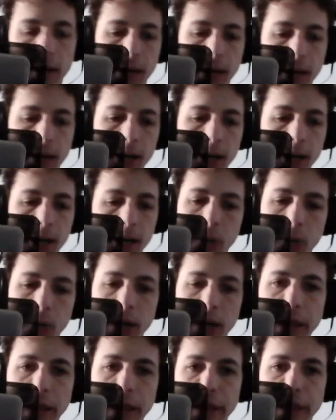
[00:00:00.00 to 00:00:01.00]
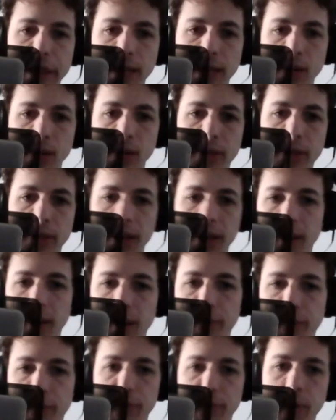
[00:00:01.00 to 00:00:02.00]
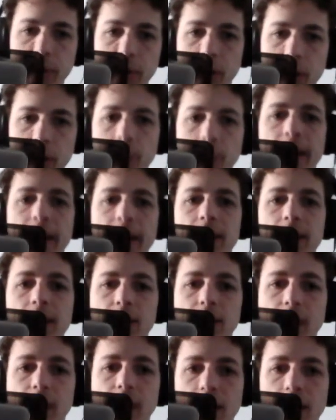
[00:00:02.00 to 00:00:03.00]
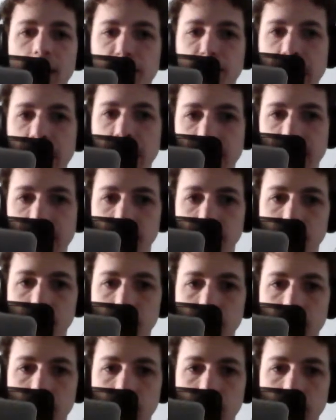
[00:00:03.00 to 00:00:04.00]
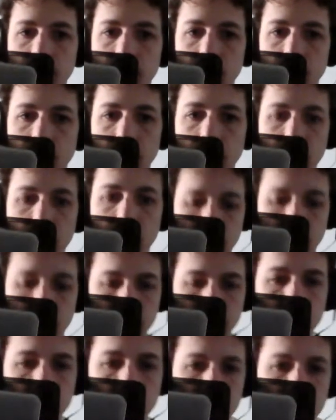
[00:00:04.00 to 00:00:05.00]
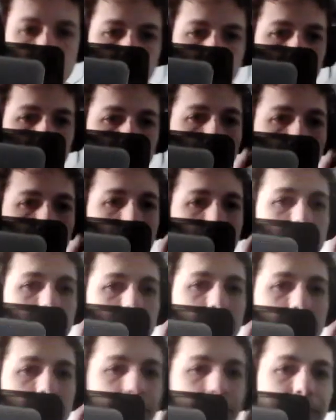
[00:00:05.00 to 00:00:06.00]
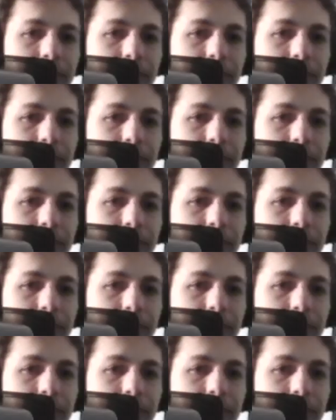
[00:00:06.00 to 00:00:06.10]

But one of the things you think of when you're in bed is the sound of blankets, which this, again,